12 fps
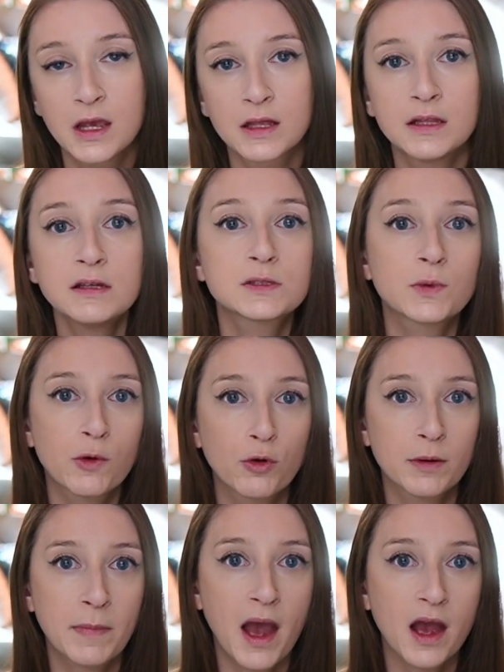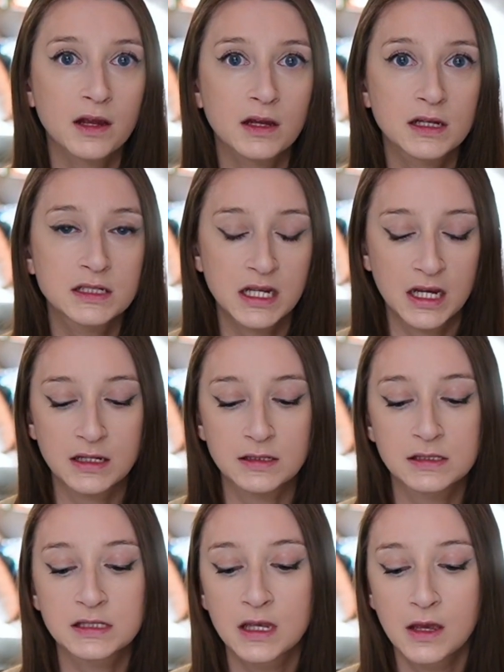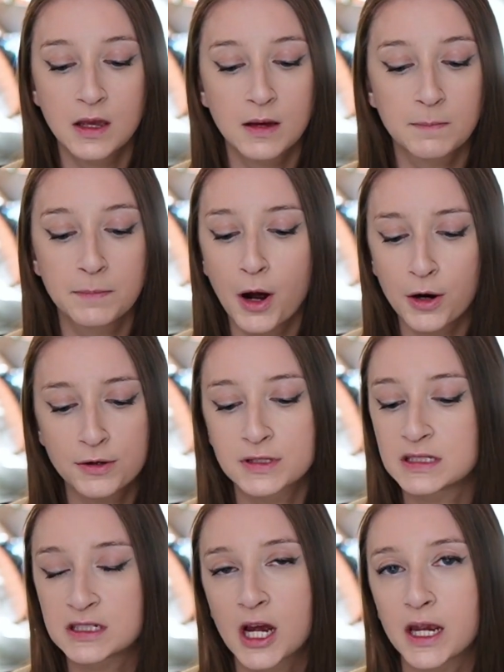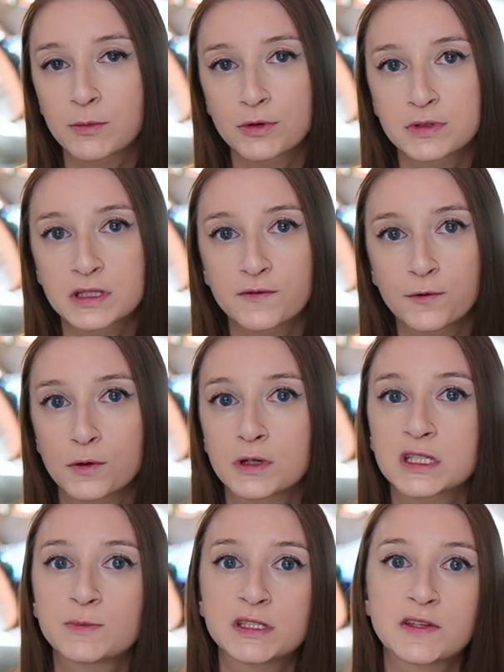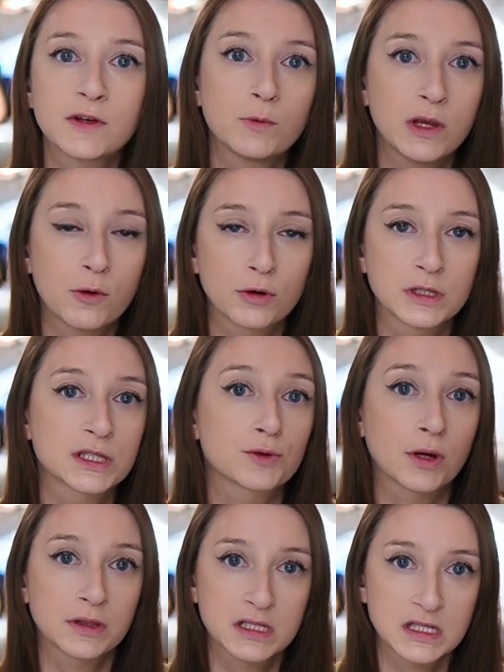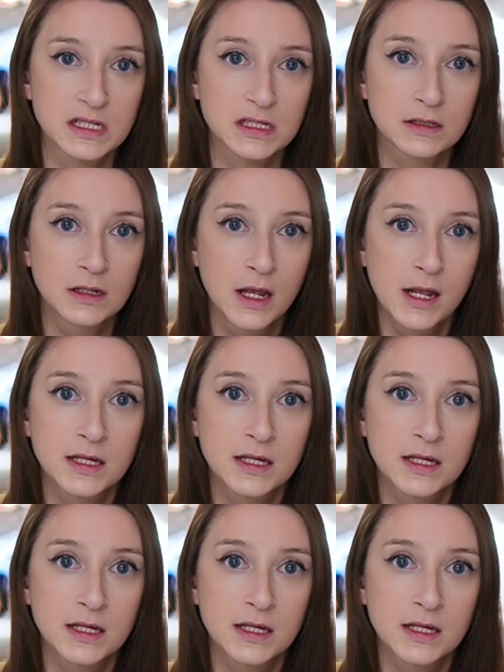This WeakAura pack contains bars and timers for specific WeakAuras throughout the season.